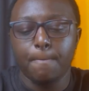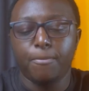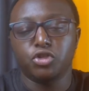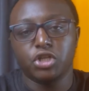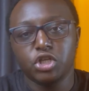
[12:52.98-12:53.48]

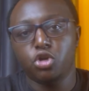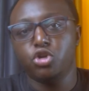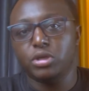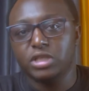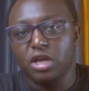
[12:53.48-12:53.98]
position
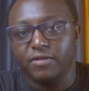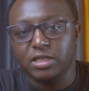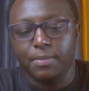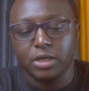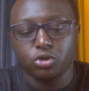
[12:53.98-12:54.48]
yourself as
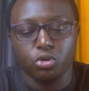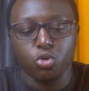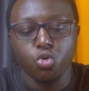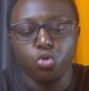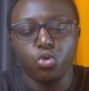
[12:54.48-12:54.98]
a person
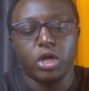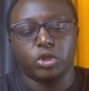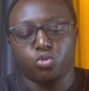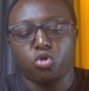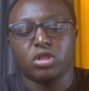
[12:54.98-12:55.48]
who
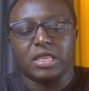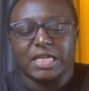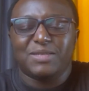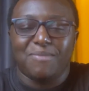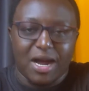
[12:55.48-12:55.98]
is worth
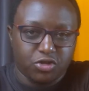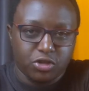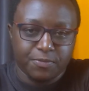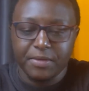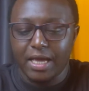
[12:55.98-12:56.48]
this
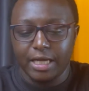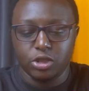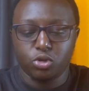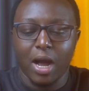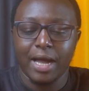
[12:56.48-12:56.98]
much. And
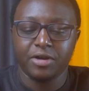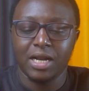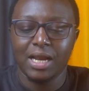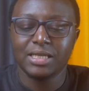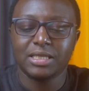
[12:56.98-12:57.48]
so I
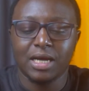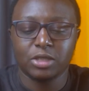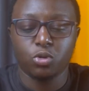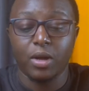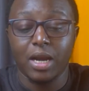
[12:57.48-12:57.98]
realized
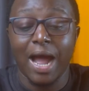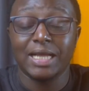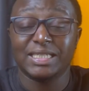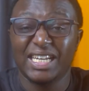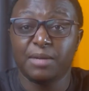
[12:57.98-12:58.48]
that when I
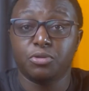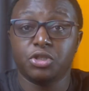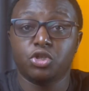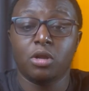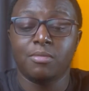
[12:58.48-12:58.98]
started
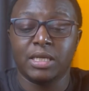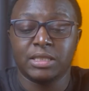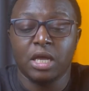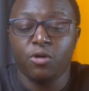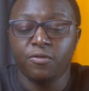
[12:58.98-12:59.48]
positioning
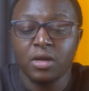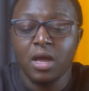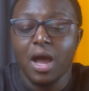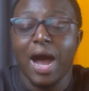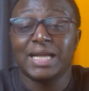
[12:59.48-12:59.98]
myself
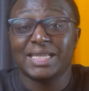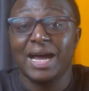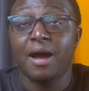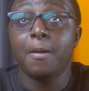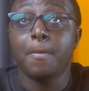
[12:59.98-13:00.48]
as
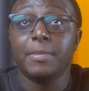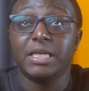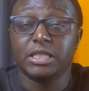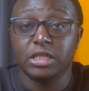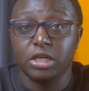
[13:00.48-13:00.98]
a
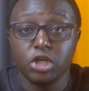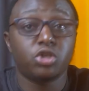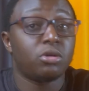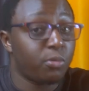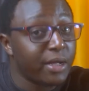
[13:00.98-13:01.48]

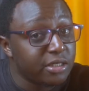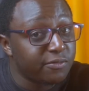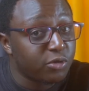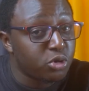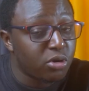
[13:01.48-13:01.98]
destination wedding
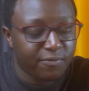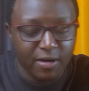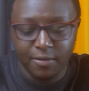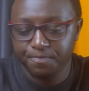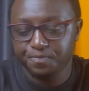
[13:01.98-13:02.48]

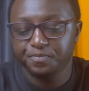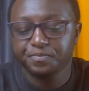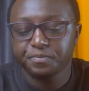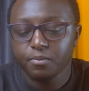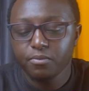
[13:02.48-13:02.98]
photographer,
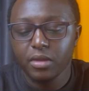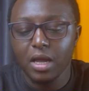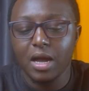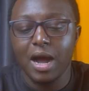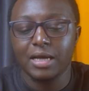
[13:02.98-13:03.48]

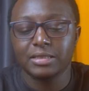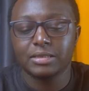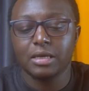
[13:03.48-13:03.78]
as